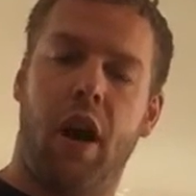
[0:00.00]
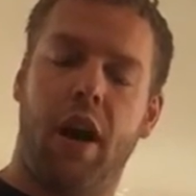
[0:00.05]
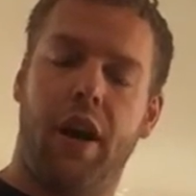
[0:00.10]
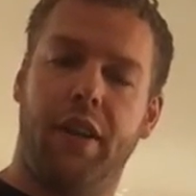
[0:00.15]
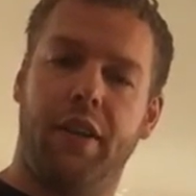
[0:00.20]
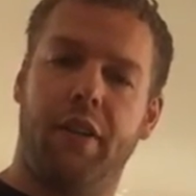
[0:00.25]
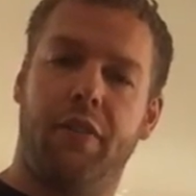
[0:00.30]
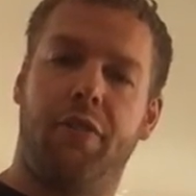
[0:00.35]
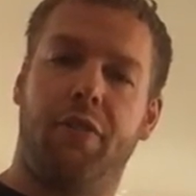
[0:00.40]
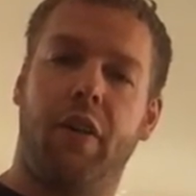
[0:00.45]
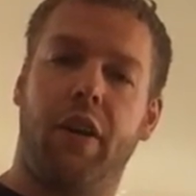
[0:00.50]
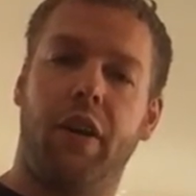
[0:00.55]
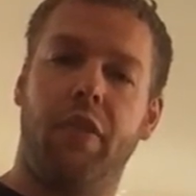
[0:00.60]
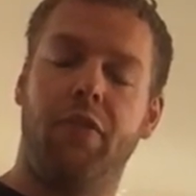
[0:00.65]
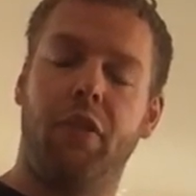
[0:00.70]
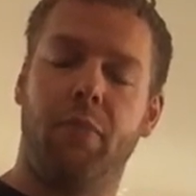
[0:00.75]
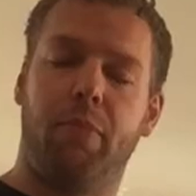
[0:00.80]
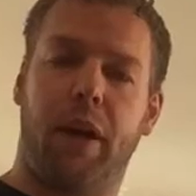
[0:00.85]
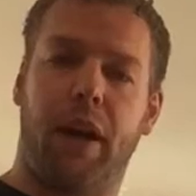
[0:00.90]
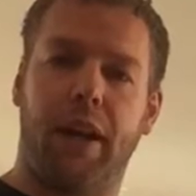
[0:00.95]
In the front of
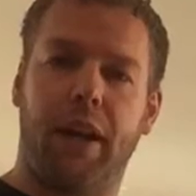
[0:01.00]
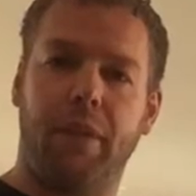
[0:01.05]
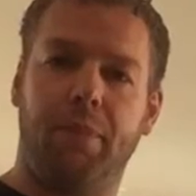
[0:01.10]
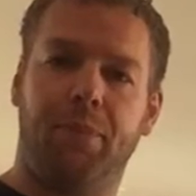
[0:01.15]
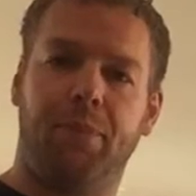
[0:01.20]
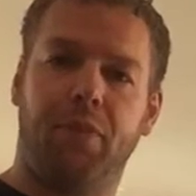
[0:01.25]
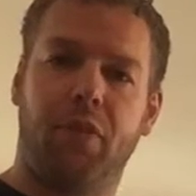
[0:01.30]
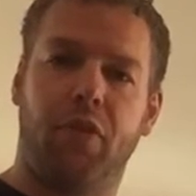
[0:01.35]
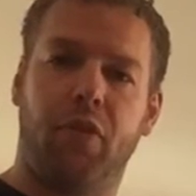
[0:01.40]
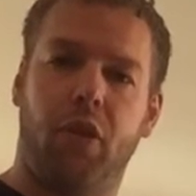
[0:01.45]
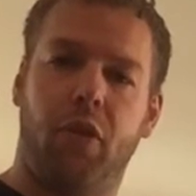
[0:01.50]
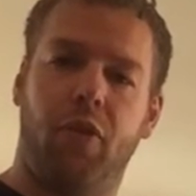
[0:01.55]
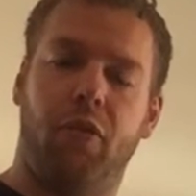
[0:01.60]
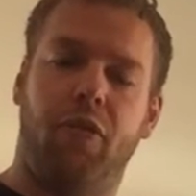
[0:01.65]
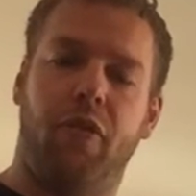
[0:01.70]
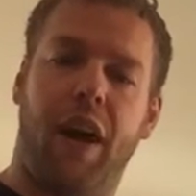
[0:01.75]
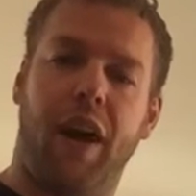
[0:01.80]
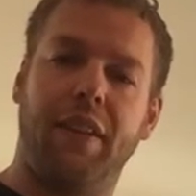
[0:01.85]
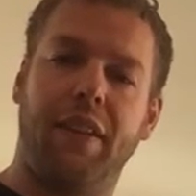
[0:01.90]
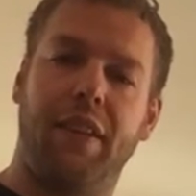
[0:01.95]
your body, so
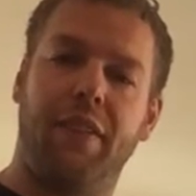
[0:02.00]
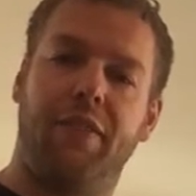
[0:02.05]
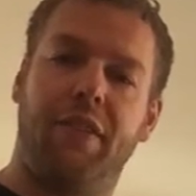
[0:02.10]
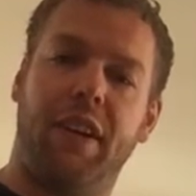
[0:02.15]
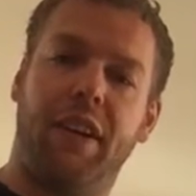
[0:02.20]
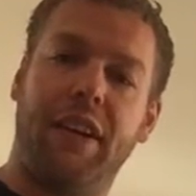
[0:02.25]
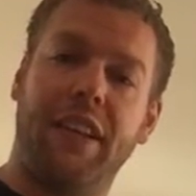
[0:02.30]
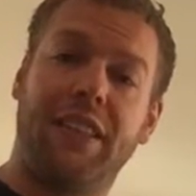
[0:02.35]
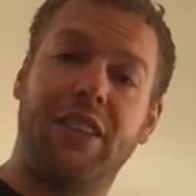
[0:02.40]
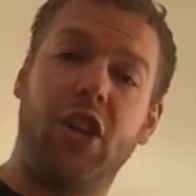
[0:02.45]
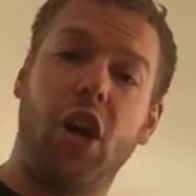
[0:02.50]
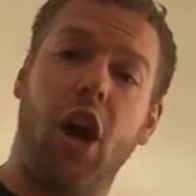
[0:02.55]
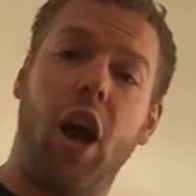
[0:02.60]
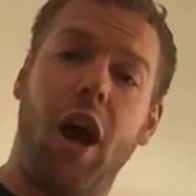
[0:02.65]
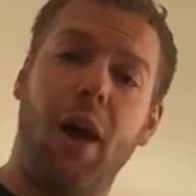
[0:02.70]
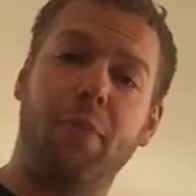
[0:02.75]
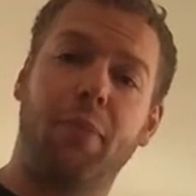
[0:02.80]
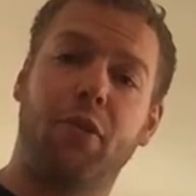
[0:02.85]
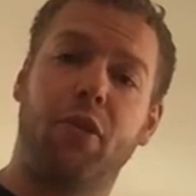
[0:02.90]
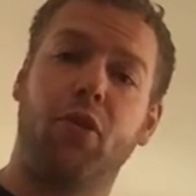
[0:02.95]
find the very
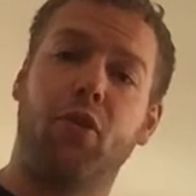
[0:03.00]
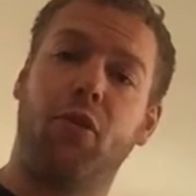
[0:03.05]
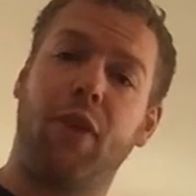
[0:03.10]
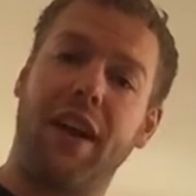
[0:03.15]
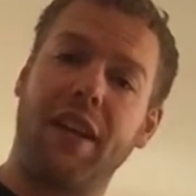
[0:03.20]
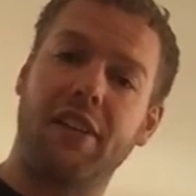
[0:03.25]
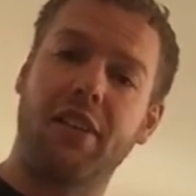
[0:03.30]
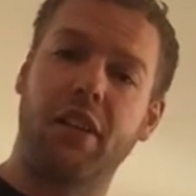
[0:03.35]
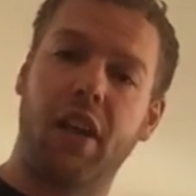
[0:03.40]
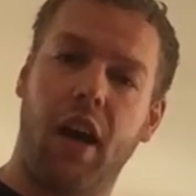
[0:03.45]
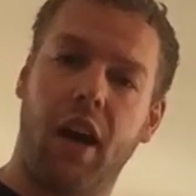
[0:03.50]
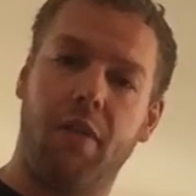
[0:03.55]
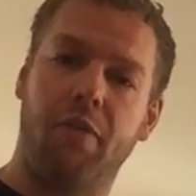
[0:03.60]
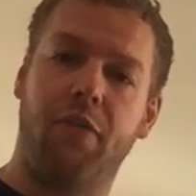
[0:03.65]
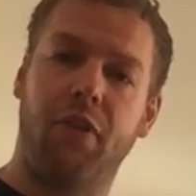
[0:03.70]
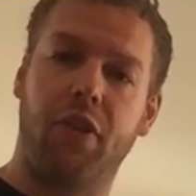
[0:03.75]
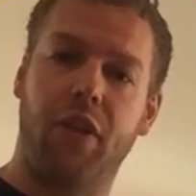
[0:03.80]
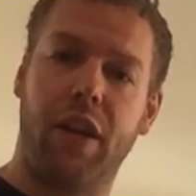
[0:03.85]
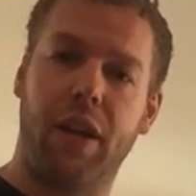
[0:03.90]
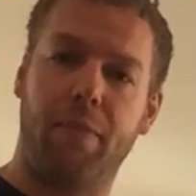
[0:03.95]
top crest of
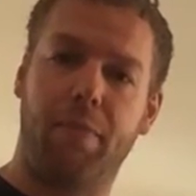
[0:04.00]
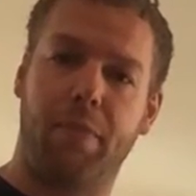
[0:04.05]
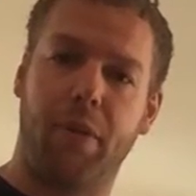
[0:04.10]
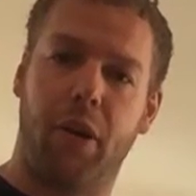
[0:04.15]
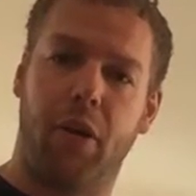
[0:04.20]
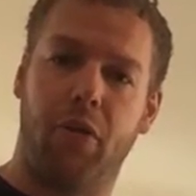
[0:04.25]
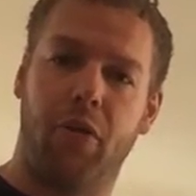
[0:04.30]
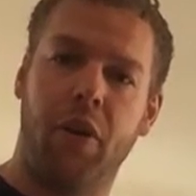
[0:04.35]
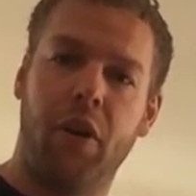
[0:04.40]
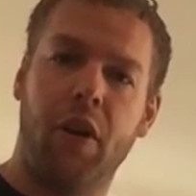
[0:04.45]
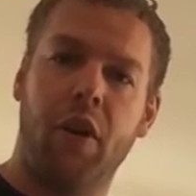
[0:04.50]
your hip bone.